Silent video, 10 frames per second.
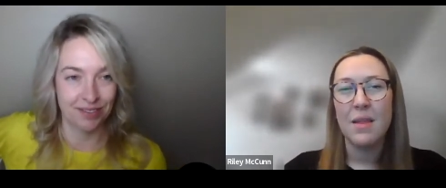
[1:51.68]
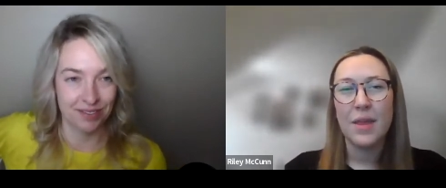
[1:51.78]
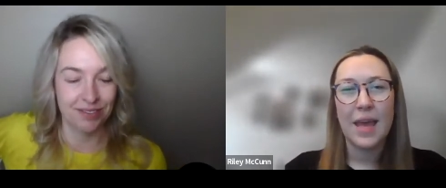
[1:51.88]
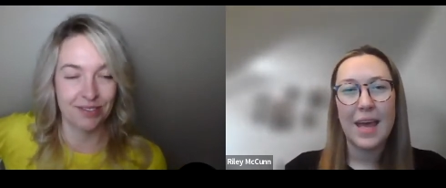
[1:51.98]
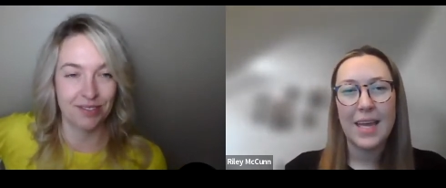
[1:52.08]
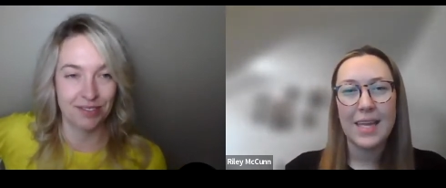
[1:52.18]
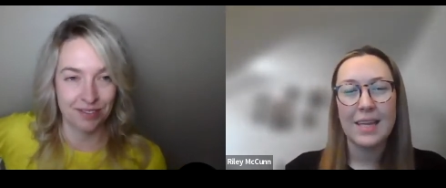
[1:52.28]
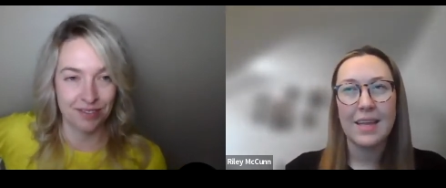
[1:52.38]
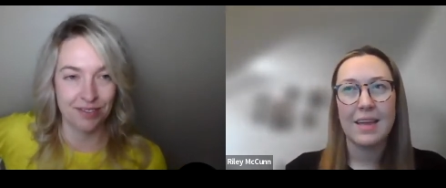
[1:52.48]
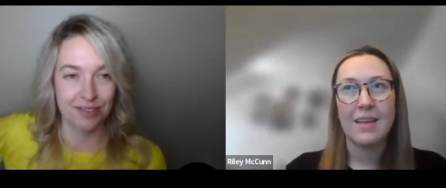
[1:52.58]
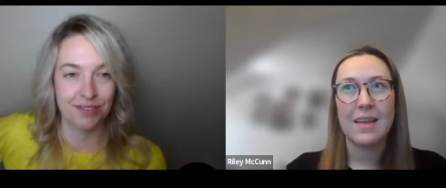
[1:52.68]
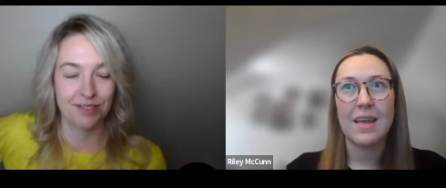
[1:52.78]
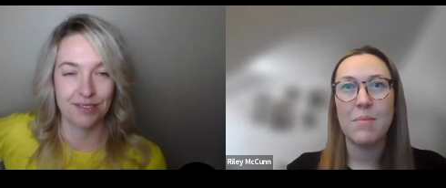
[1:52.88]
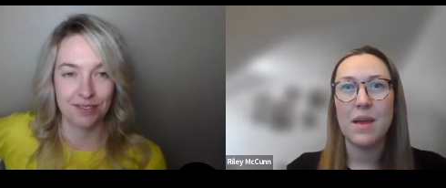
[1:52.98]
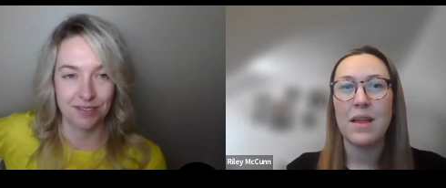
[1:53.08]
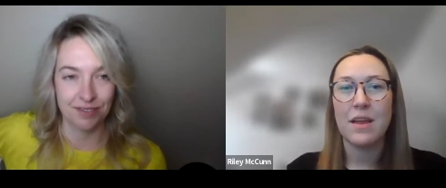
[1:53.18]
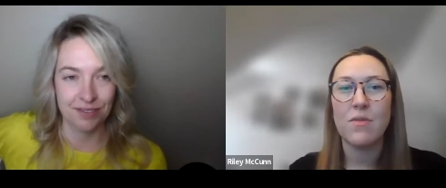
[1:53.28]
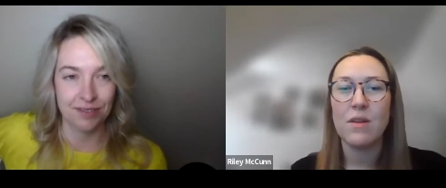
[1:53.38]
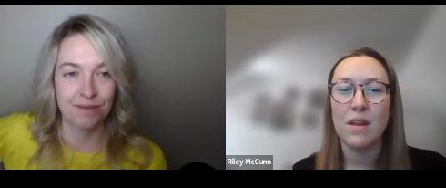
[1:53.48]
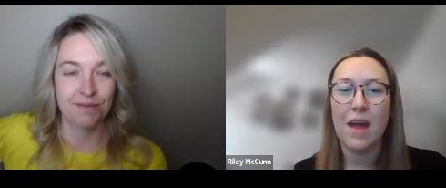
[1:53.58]
Speaker 1: the cases like keeping
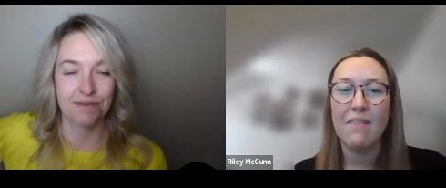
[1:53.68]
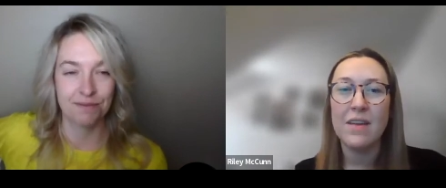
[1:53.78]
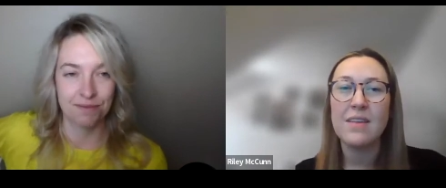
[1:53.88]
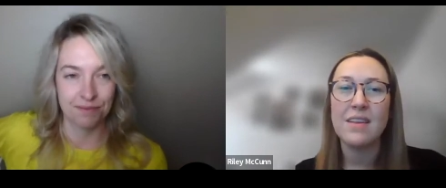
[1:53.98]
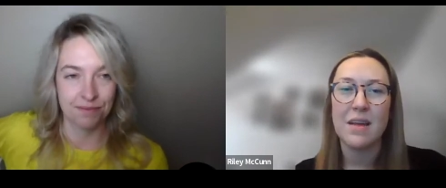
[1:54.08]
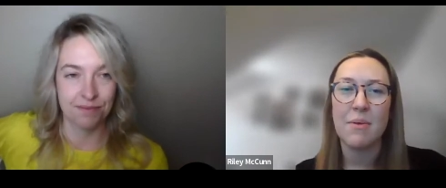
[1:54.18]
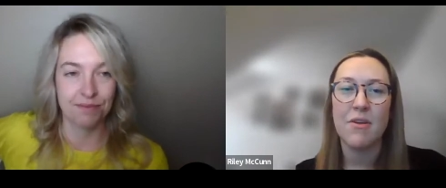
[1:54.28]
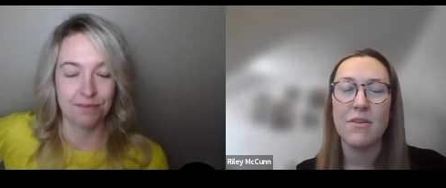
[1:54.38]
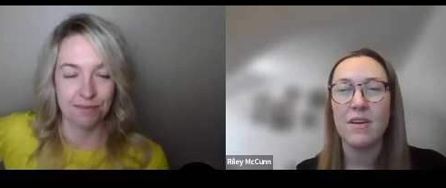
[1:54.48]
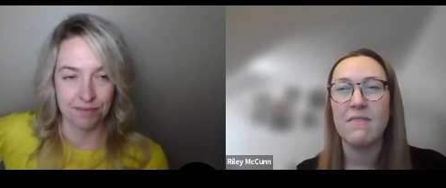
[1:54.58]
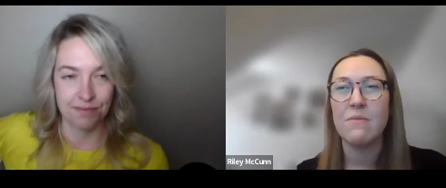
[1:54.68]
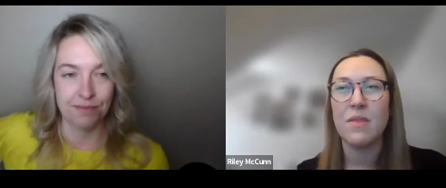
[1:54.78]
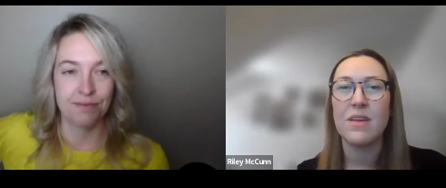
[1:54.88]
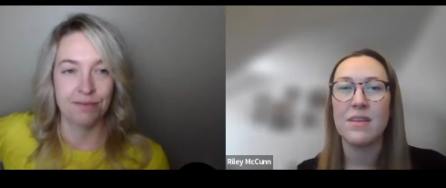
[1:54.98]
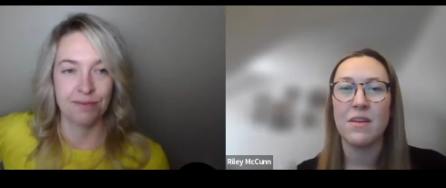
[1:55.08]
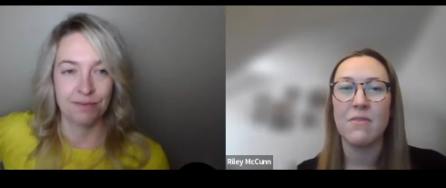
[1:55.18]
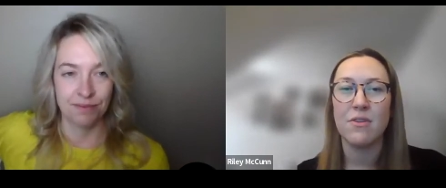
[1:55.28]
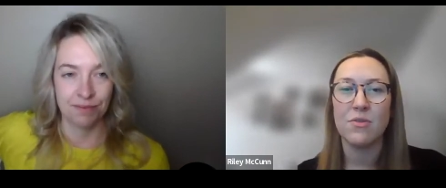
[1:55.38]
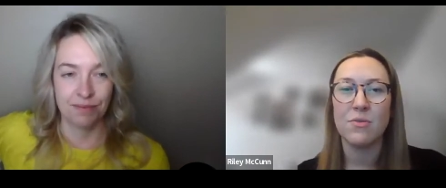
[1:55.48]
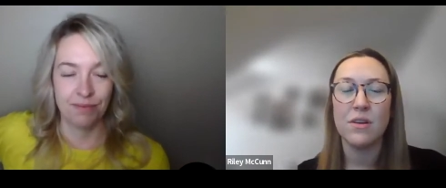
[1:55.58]
like you having a study partner even when this is all
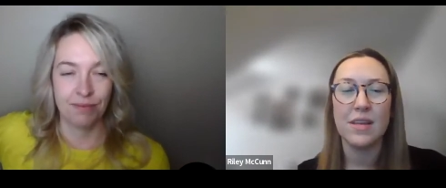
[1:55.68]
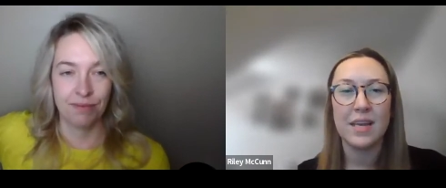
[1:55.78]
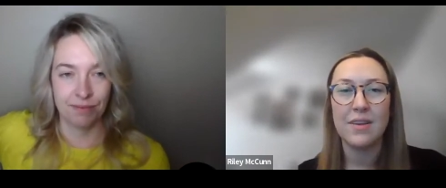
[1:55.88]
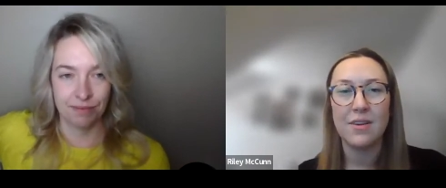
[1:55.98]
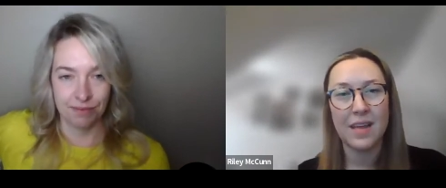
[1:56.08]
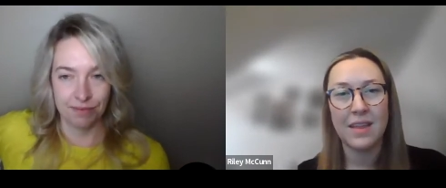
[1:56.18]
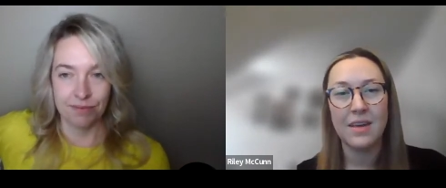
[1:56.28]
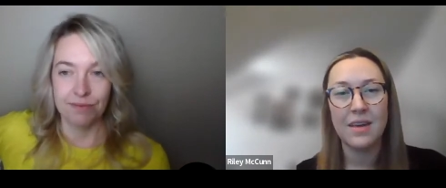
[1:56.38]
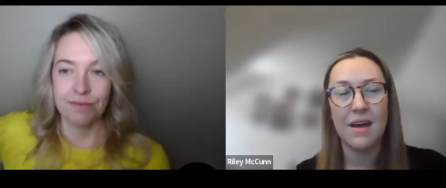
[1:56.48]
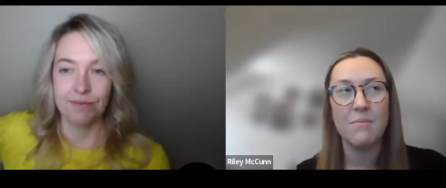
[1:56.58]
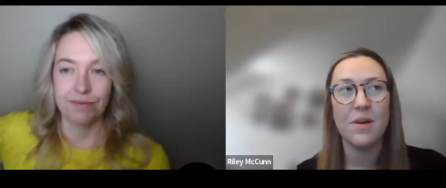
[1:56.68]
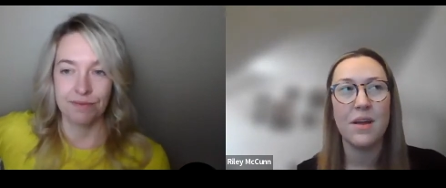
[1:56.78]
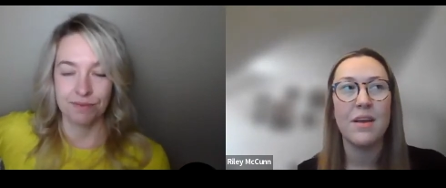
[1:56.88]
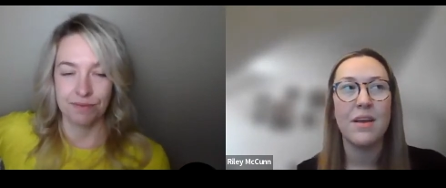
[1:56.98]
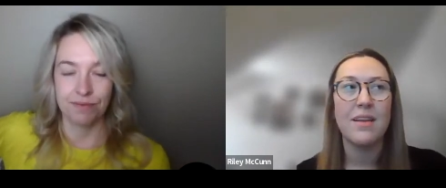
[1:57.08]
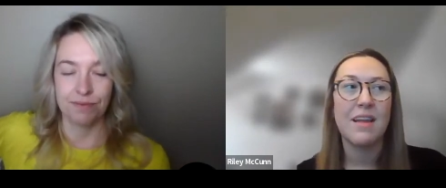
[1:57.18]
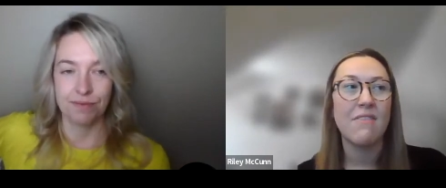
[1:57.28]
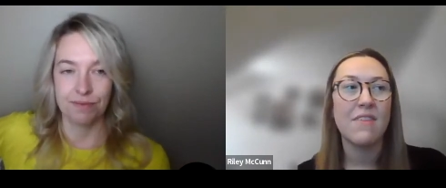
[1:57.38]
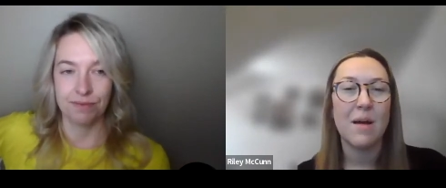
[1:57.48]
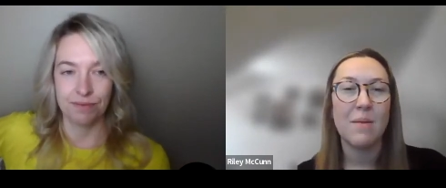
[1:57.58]
virtual it's easier said than done but
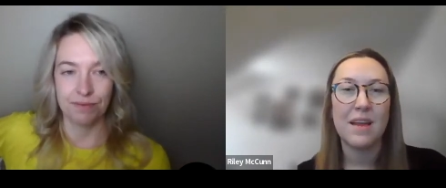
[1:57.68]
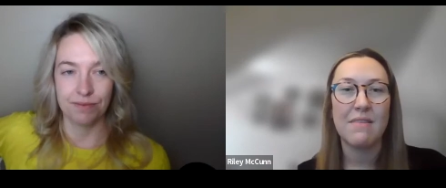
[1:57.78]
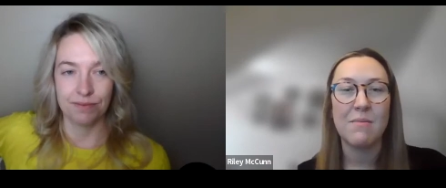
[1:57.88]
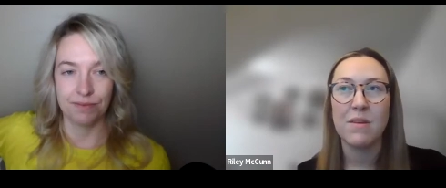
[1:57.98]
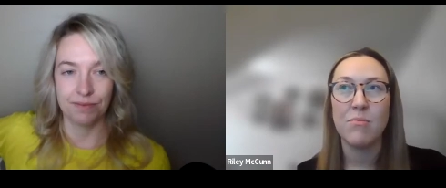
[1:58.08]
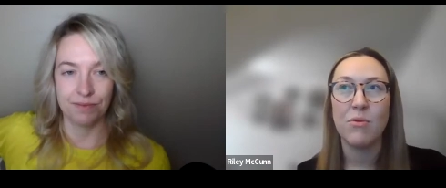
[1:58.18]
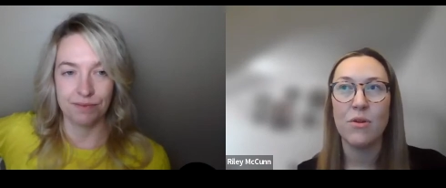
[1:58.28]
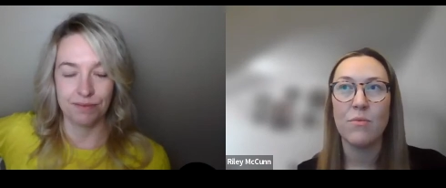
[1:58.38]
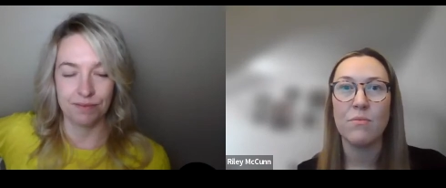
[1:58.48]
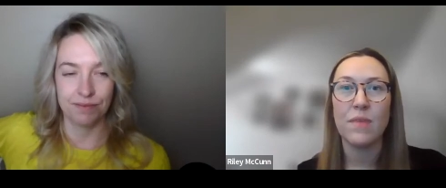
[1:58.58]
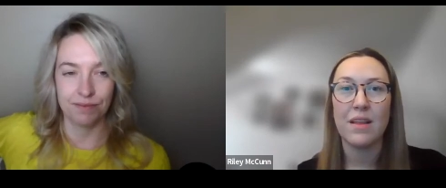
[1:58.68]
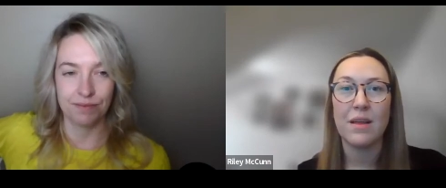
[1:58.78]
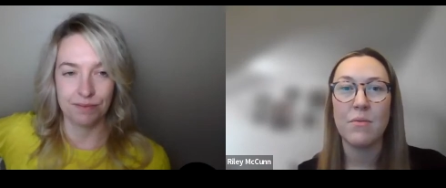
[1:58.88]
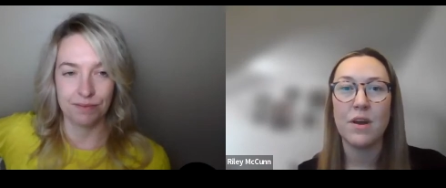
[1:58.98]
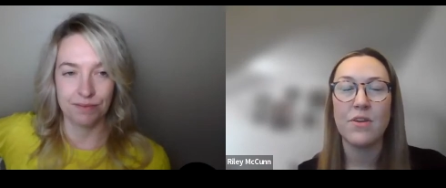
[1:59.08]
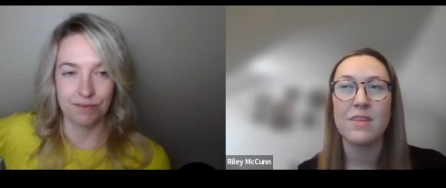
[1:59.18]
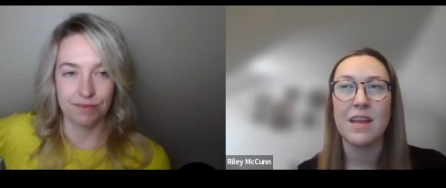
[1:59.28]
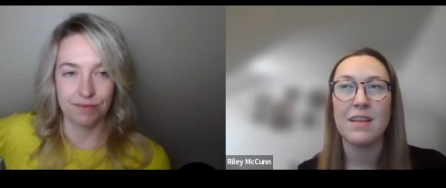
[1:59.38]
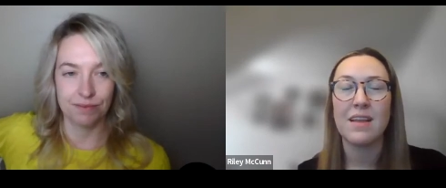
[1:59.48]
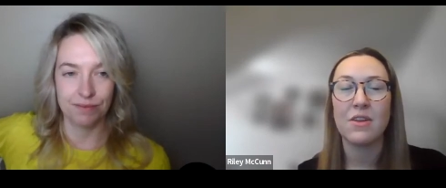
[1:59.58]
definitely helps to have some support that someone
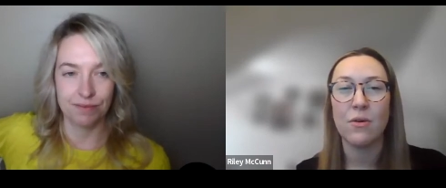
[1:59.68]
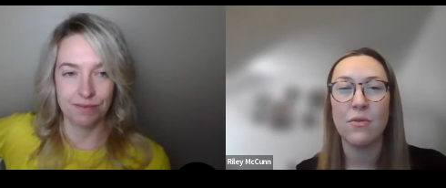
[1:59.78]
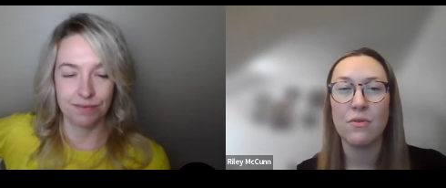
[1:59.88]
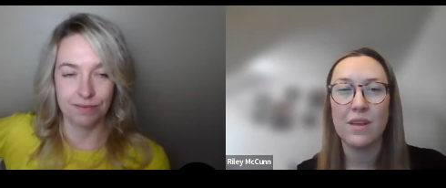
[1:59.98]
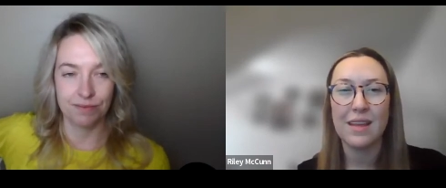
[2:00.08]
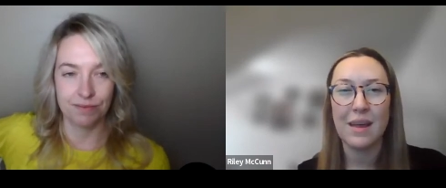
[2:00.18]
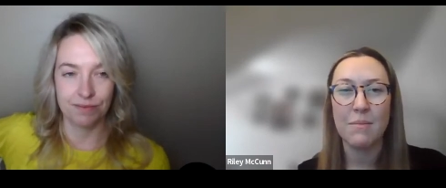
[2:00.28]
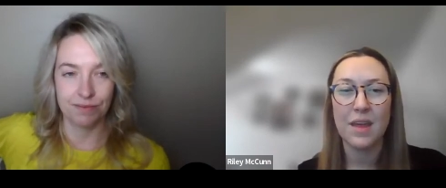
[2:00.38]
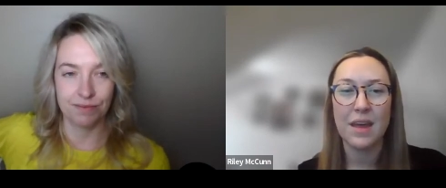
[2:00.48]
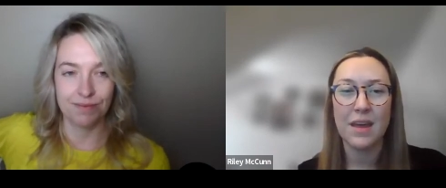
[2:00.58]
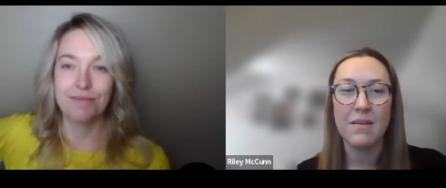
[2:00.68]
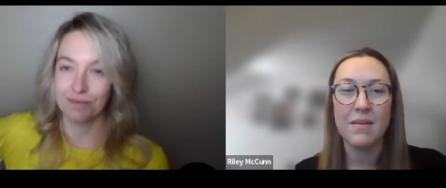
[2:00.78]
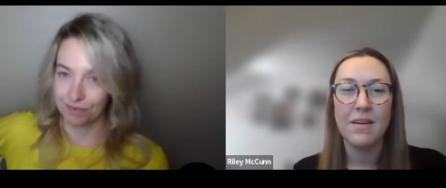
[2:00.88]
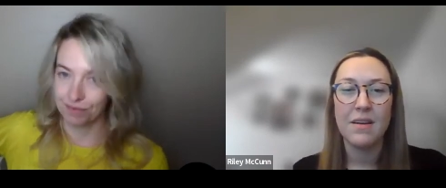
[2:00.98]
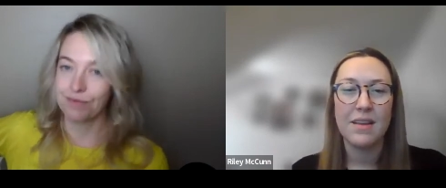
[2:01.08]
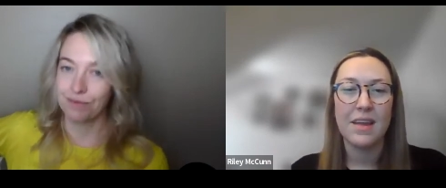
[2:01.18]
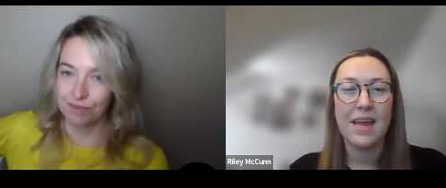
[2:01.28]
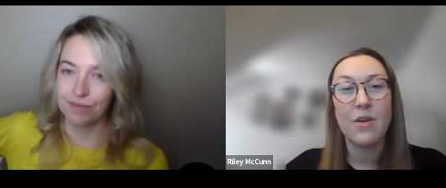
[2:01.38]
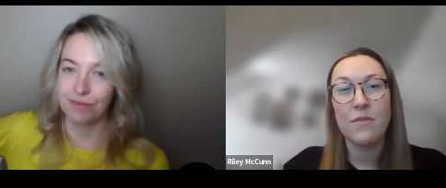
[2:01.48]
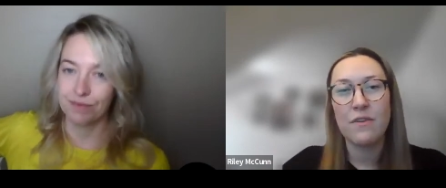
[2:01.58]
understands that they're going through the same thing it's
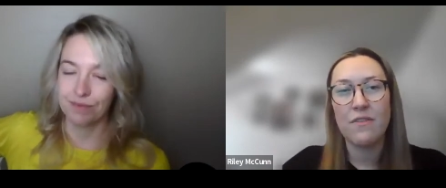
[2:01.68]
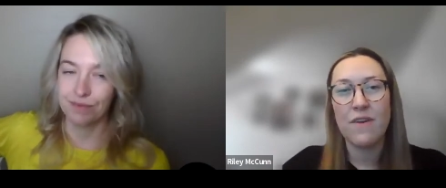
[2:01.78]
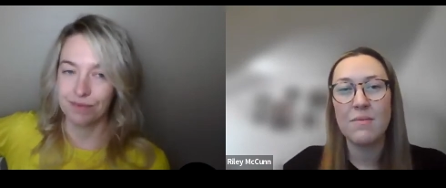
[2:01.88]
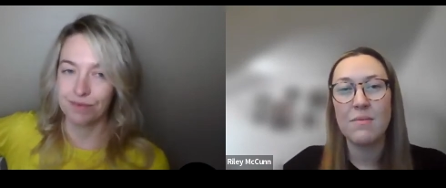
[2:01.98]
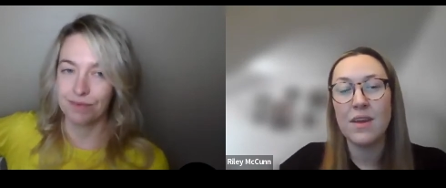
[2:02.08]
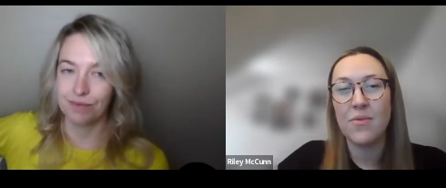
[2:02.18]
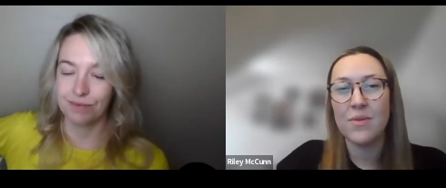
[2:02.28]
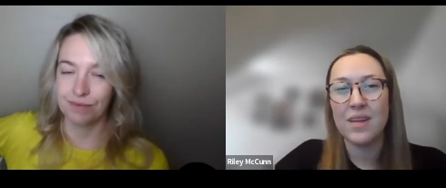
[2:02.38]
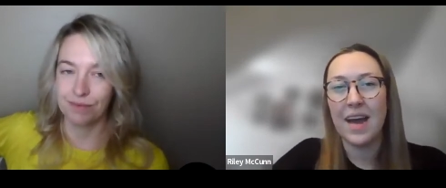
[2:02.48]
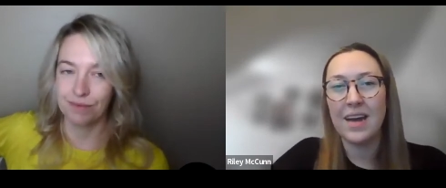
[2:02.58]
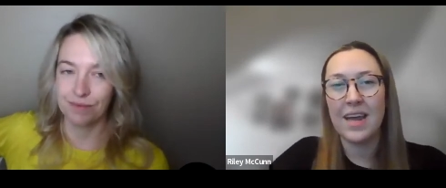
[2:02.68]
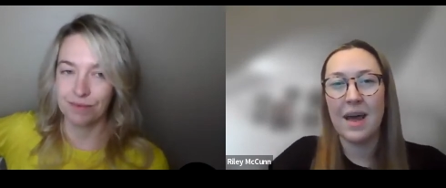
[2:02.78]
like yeah you have your friends but they don't really kind